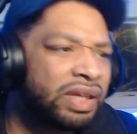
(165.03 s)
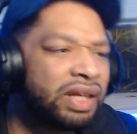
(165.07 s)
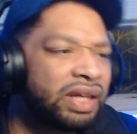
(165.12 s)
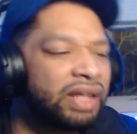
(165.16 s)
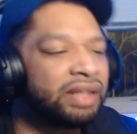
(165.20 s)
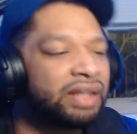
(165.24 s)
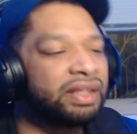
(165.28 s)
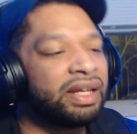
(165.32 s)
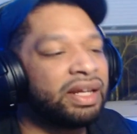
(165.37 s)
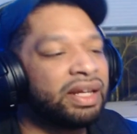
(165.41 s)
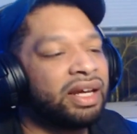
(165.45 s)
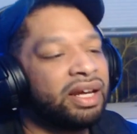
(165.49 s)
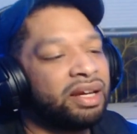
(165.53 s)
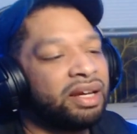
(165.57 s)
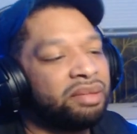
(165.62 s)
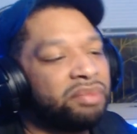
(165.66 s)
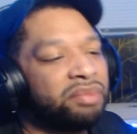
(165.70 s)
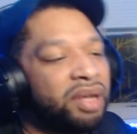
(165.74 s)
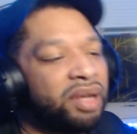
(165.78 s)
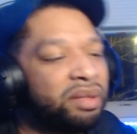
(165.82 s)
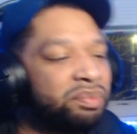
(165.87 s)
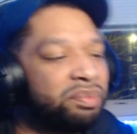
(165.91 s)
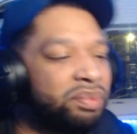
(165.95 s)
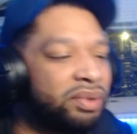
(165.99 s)
Damn,
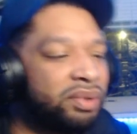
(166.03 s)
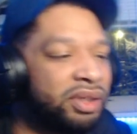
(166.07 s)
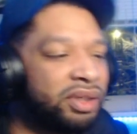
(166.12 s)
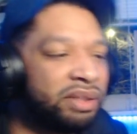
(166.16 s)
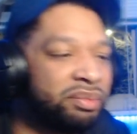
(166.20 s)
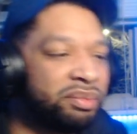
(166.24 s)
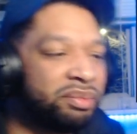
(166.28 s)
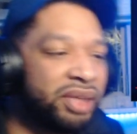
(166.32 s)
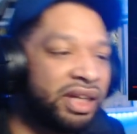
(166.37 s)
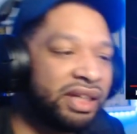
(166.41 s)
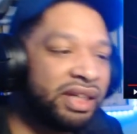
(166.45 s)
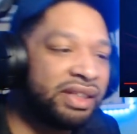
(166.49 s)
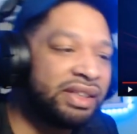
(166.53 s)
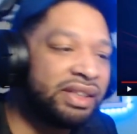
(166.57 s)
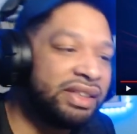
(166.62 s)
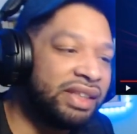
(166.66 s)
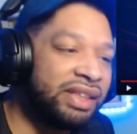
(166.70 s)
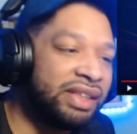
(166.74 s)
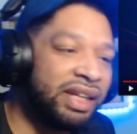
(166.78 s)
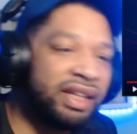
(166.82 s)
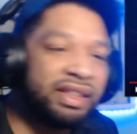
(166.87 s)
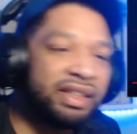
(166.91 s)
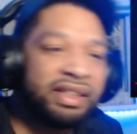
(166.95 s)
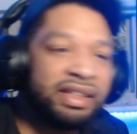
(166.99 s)
my boy, man, he
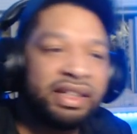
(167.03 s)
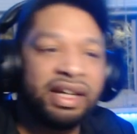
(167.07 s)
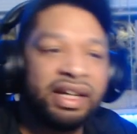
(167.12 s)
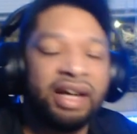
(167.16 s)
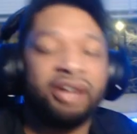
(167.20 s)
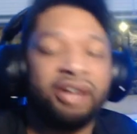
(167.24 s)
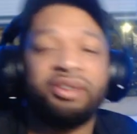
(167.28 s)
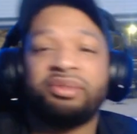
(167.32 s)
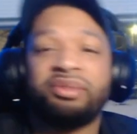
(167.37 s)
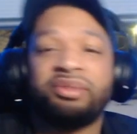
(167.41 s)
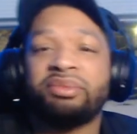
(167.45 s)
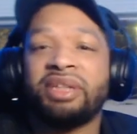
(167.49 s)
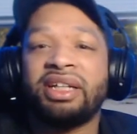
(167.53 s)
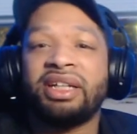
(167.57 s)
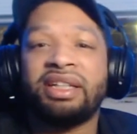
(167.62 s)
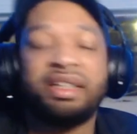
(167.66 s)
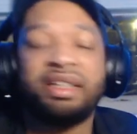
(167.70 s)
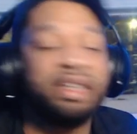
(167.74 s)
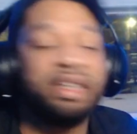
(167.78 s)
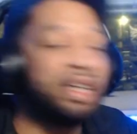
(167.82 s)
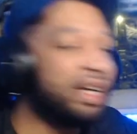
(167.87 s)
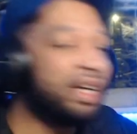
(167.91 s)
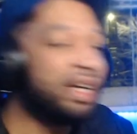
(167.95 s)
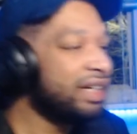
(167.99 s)
letting it out,
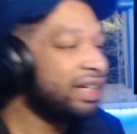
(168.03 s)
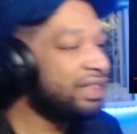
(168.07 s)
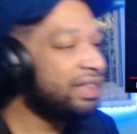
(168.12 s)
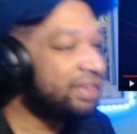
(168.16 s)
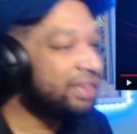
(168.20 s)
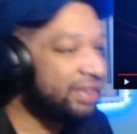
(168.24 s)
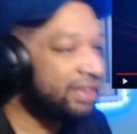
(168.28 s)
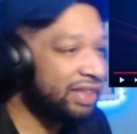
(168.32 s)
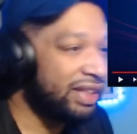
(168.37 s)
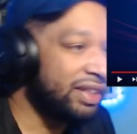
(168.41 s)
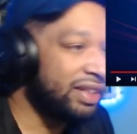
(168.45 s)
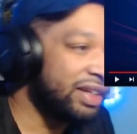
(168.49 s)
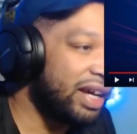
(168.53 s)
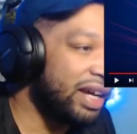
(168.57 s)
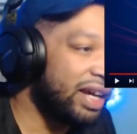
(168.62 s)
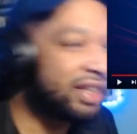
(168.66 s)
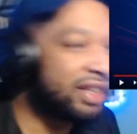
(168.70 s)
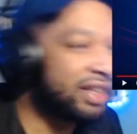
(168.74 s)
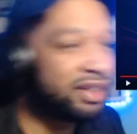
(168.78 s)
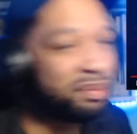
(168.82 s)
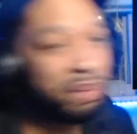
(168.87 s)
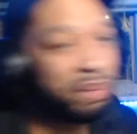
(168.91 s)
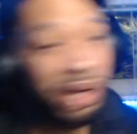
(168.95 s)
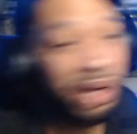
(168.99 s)
man. He said, look, I
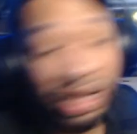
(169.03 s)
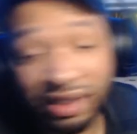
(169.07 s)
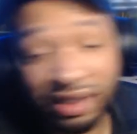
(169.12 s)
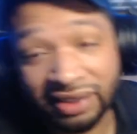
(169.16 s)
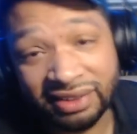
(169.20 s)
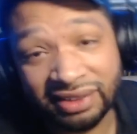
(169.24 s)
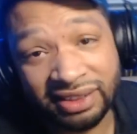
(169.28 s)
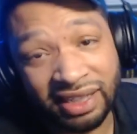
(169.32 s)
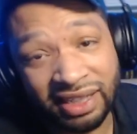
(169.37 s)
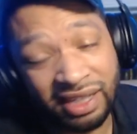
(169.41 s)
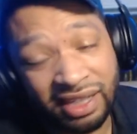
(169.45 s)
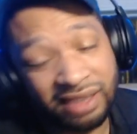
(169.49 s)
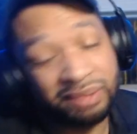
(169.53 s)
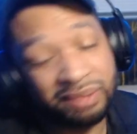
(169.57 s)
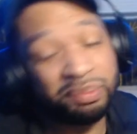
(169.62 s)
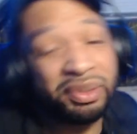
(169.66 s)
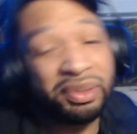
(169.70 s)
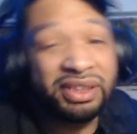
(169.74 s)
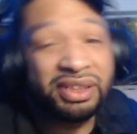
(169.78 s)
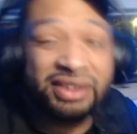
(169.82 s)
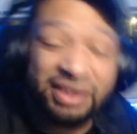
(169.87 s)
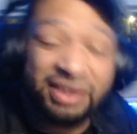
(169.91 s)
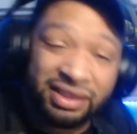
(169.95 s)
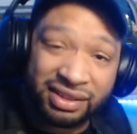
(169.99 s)
could apologize,
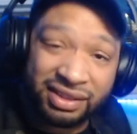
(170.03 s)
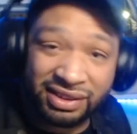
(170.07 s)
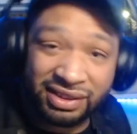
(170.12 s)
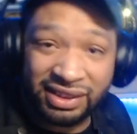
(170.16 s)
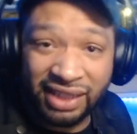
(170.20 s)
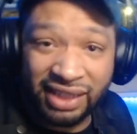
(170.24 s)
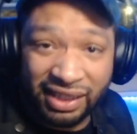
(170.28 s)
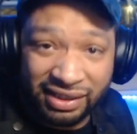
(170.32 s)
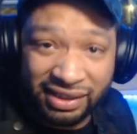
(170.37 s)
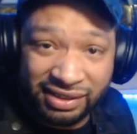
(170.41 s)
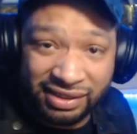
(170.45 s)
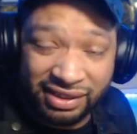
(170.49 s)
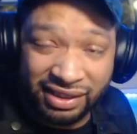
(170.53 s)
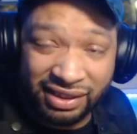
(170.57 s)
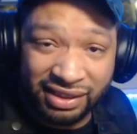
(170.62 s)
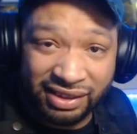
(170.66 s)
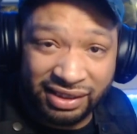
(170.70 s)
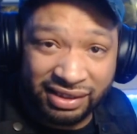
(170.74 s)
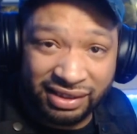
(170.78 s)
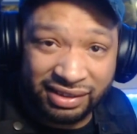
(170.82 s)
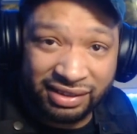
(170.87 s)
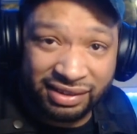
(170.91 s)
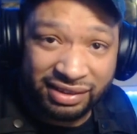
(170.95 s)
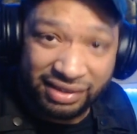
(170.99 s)
but is it gonna change
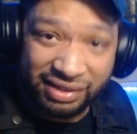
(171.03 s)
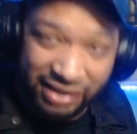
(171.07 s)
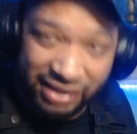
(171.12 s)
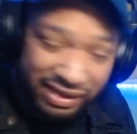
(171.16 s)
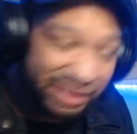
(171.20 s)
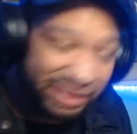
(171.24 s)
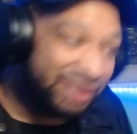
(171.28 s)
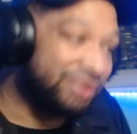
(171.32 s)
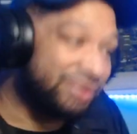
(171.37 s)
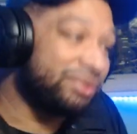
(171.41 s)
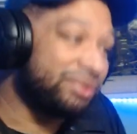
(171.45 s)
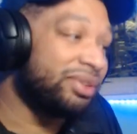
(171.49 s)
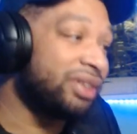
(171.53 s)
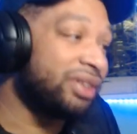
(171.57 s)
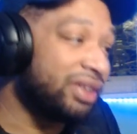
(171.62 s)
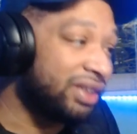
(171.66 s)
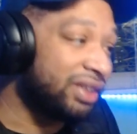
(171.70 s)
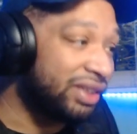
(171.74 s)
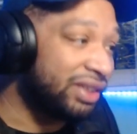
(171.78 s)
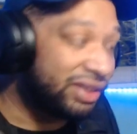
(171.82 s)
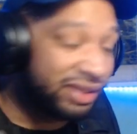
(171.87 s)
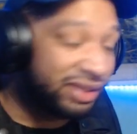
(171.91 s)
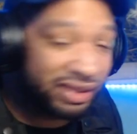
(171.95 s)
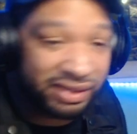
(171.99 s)
shit? Is it
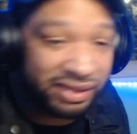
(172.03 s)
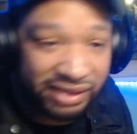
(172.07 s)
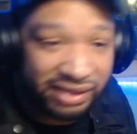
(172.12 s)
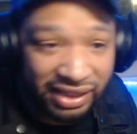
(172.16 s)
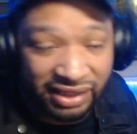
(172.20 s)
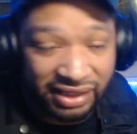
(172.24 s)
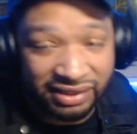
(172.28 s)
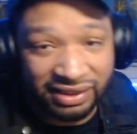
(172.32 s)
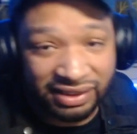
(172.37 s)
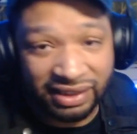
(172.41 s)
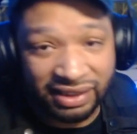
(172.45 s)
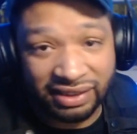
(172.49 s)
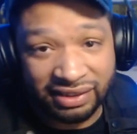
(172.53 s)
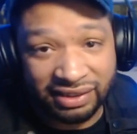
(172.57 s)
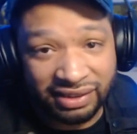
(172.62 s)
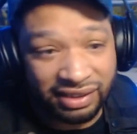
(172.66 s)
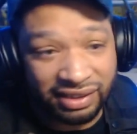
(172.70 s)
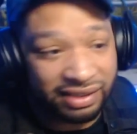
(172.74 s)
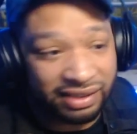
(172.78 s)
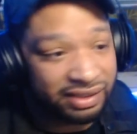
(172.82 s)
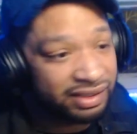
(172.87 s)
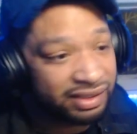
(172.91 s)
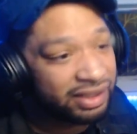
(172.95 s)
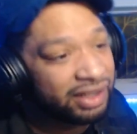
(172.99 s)
really gonna change
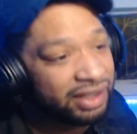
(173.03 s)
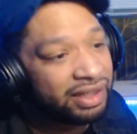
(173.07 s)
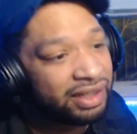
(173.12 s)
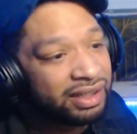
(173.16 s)
anything?